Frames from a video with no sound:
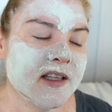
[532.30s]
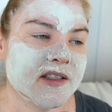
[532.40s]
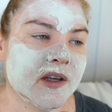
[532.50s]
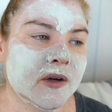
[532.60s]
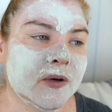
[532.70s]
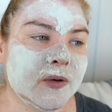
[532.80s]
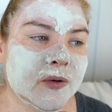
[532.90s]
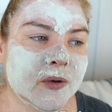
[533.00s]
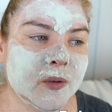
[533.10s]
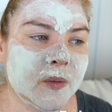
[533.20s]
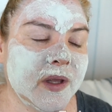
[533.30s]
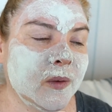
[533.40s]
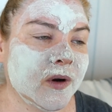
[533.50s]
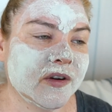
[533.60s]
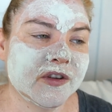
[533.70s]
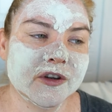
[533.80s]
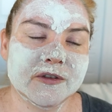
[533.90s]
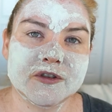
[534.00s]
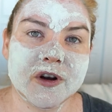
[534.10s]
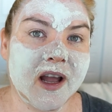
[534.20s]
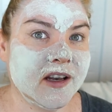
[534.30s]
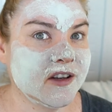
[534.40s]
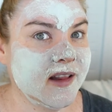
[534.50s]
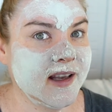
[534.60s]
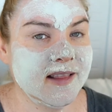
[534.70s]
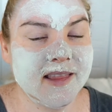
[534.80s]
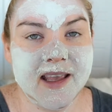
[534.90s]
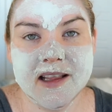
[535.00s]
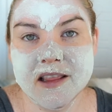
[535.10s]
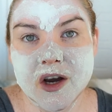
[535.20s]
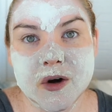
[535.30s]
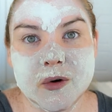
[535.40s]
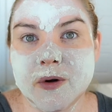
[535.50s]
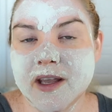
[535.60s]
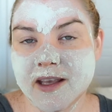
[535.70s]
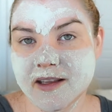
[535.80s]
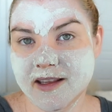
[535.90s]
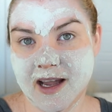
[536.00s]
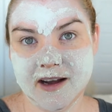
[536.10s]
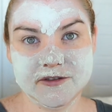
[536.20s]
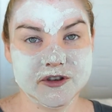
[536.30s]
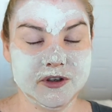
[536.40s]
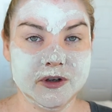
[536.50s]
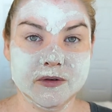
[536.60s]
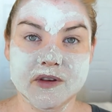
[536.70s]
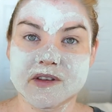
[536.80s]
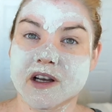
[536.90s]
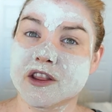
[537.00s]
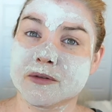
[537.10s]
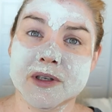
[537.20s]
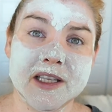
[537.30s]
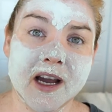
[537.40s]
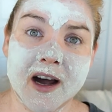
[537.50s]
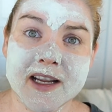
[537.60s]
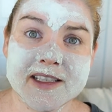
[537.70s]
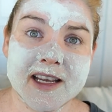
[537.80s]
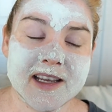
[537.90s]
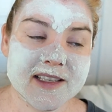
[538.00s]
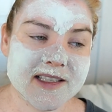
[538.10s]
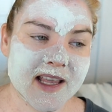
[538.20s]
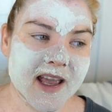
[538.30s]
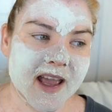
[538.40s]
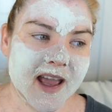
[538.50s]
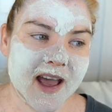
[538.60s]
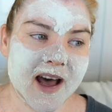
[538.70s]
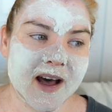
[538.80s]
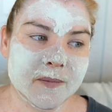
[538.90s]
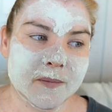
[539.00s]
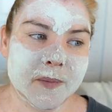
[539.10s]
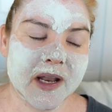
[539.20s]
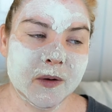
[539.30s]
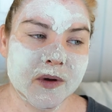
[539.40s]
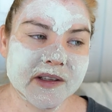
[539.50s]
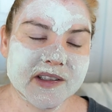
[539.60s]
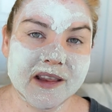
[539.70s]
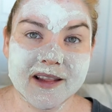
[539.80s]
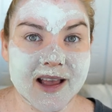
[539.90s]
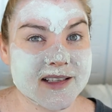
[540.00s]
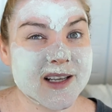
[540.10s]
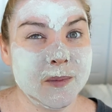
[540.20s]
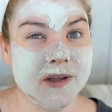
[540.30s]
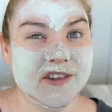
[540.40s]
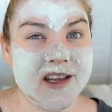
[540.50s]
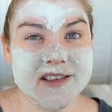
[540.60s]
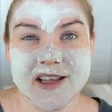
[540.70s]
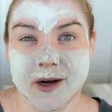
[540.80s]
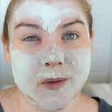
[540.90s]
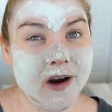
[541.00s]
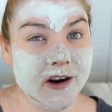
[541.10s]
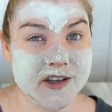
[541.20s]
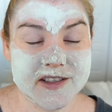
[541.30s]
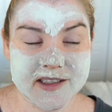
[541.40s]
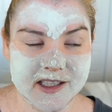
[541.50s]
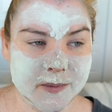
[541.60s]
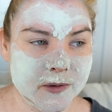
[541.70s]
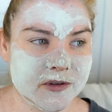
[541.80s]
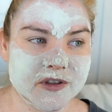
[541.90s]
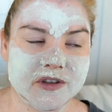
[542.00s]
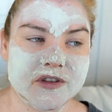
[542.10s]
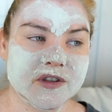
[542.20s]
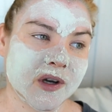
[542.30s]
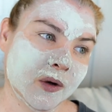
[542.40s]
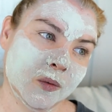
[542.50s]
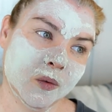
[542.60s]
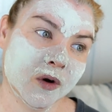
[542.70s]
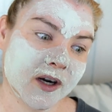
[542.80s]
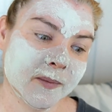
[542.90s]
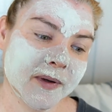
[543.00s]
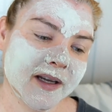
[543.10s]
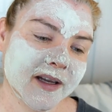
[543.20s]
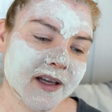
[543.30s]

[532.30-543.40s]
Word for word: So we were sort of trying to like lay low in the afternoons on the really hot days. Um, but I will say the last couple of days there were hard to sleep. It was just so warm.